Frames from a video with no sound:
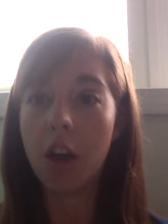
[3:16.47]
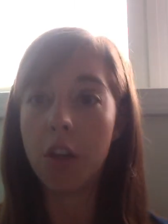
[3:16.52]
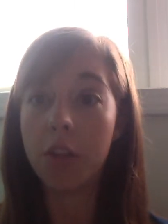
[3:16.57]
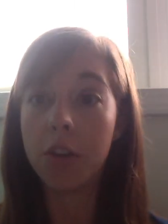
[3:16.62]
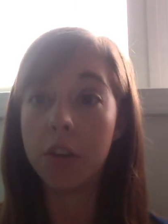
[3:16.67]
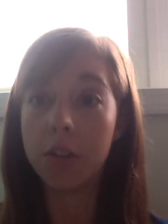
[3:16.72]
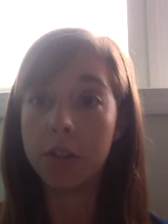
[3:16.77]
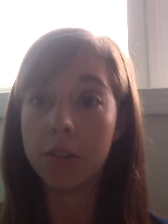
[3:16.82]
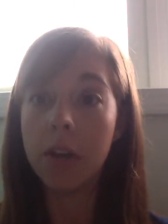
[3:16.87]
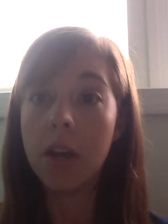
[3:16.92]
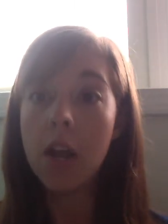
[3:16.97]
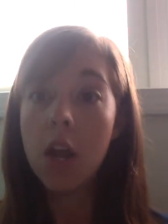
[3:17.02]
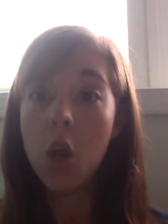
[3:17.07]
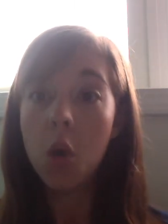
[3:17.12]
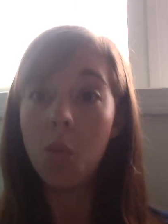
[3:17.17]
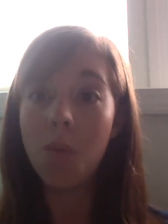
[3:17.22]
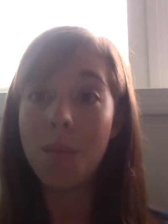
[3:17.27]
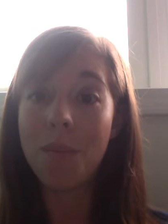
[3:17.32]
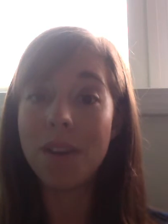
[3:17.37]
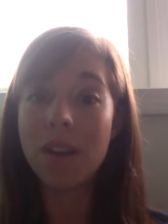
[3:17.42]
other
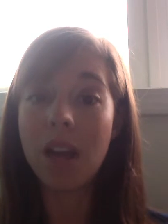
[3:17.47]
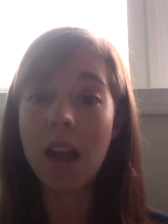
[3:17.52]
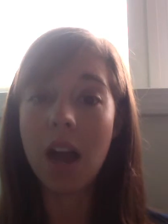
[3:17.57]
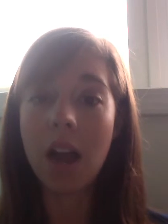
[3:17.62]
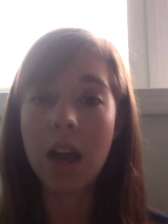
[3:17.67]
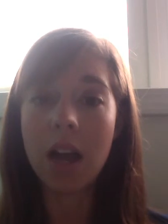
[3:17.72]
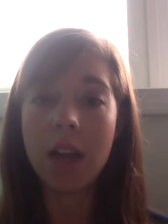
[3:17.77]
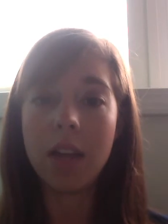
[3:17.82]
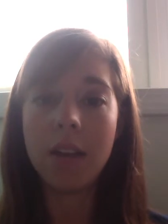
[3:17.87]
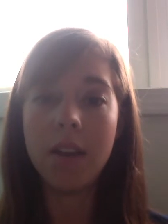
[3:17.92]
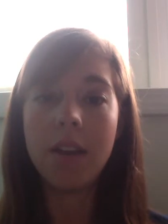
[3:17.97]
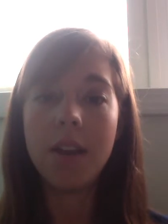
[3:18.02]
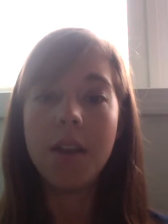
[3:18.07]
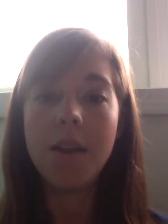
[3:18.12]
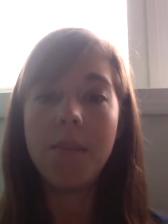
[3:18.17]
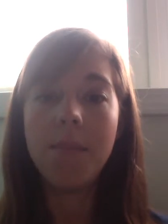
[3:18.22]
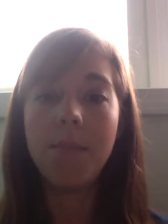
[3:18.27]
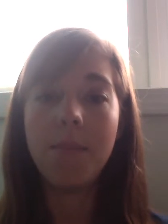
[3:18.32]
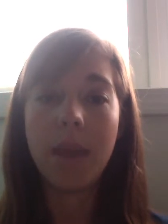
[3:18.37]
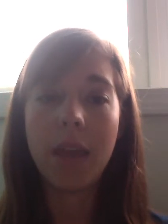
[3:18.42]
women on
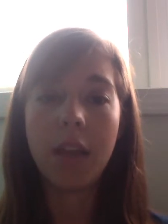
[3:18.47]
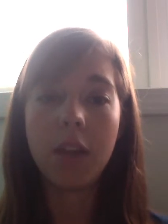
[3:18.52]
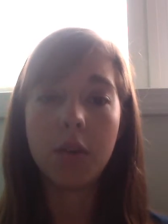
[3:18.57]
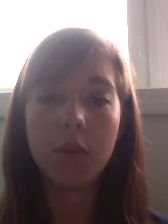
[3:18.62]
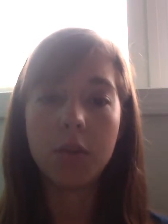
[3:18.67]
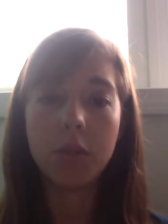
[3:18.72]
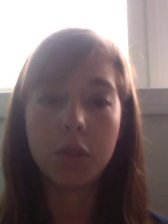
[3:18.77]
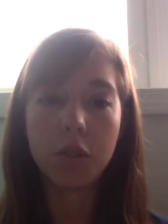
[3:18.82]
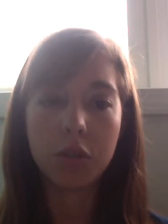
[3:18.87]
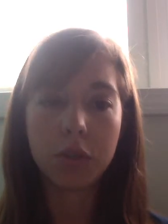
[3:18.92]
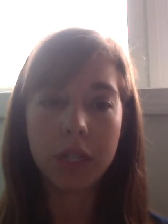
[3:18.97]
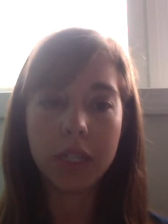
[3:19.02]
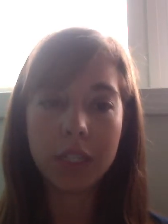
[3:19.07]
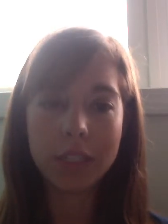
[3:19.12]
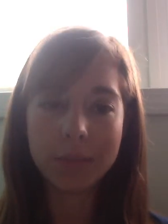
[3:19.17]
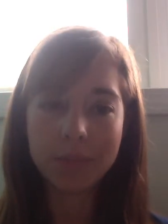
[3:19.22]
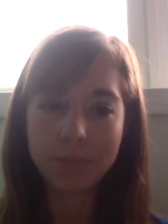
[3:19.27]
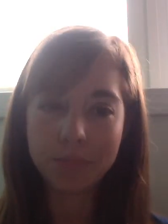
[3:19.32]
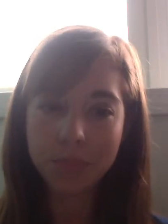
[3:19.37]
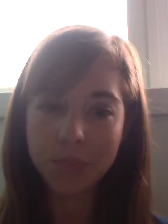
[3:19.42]
Mango Street.